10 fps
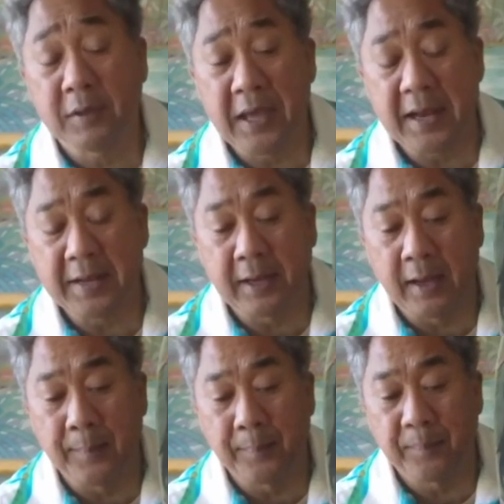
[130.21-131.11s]
and
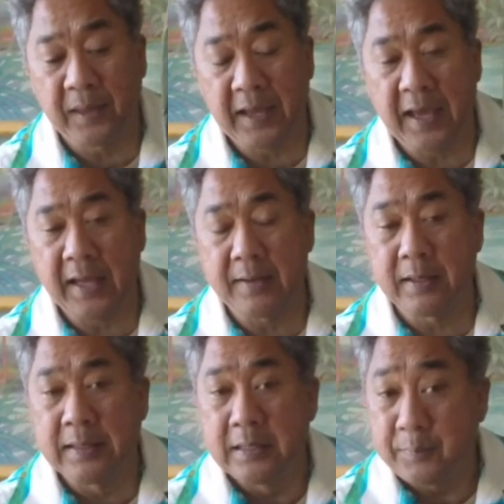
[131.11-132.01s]
um, they had